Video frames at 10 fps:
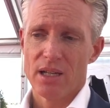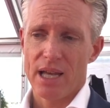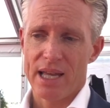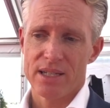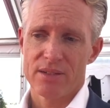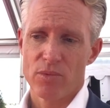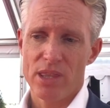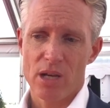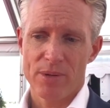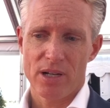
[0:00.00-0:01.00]
And
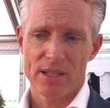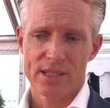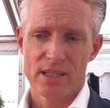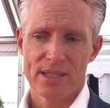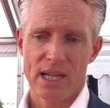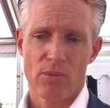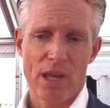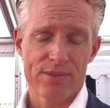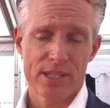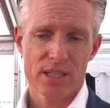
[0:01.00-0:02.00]
with our partners now, we
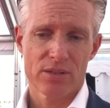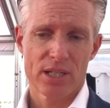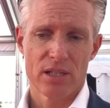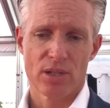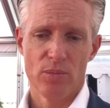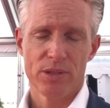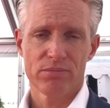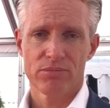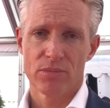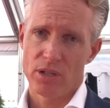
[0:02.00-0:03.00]
have six hotels
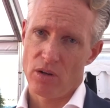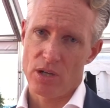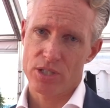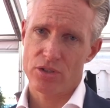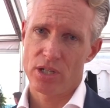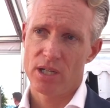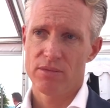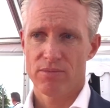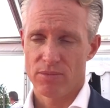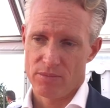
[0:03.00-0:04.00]
open.
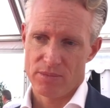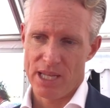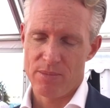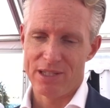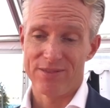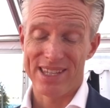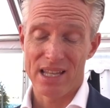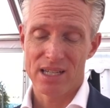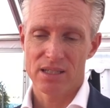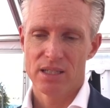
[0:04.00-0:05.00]
Austria, namely
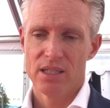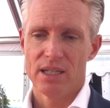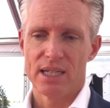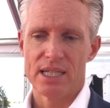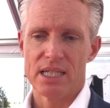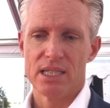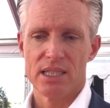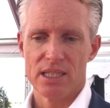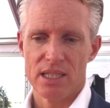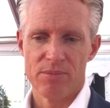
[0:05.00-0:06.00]
Vienna,
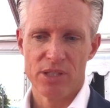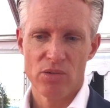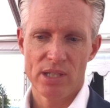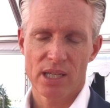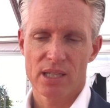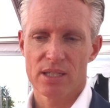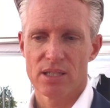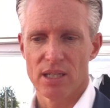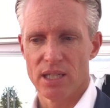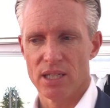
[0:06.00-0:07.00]
uh, in Munich,
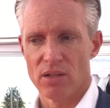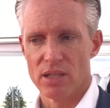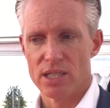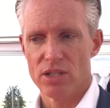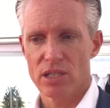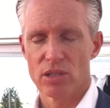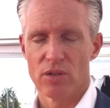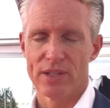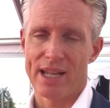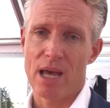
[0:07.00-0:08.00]
in uh,
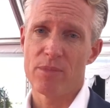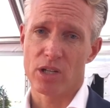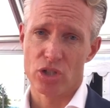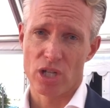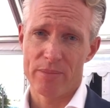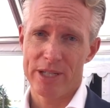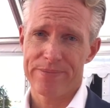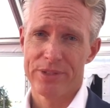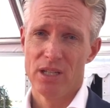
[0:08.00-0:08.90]
Düsseldorf, and in Hamburg in Germany.